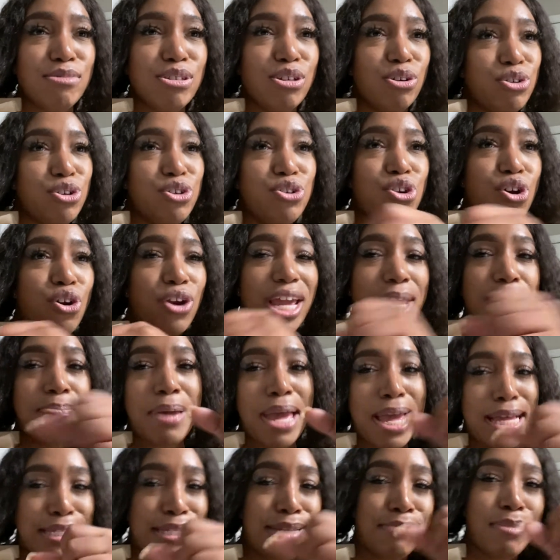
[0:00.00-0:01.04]
So, you know, they
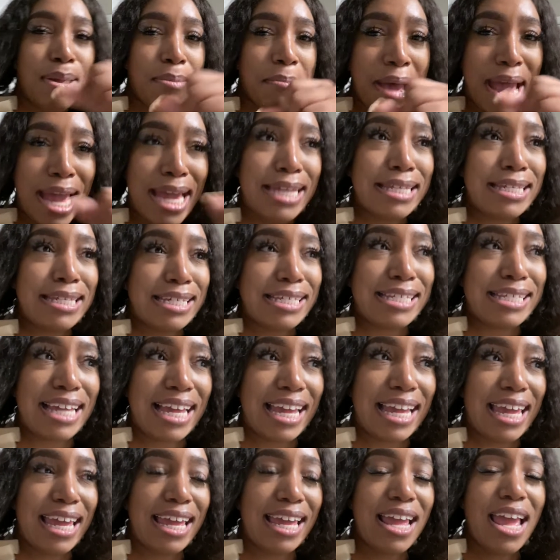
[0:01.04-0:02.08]
passed them the mic to sing
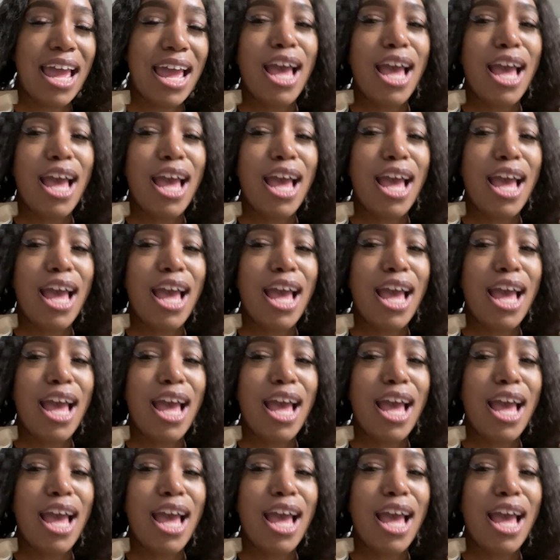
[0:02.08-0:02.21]
it.